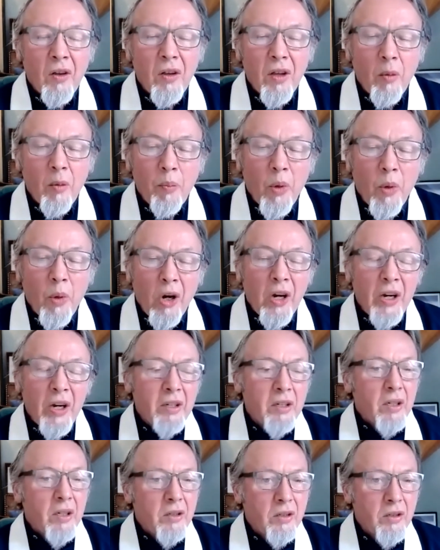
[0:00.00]
bind
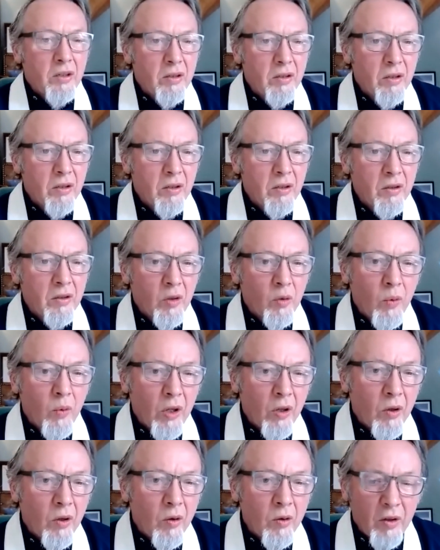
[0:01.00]
us to the
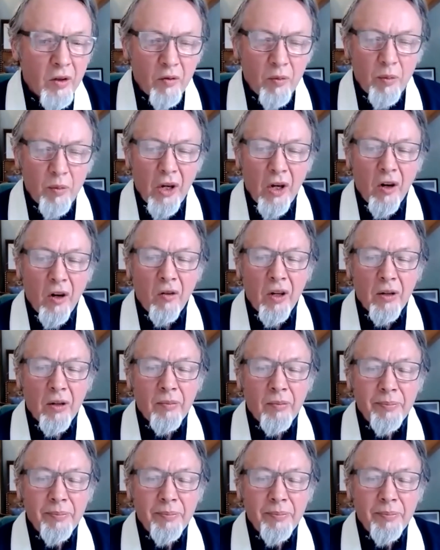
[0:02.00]
world of Mara.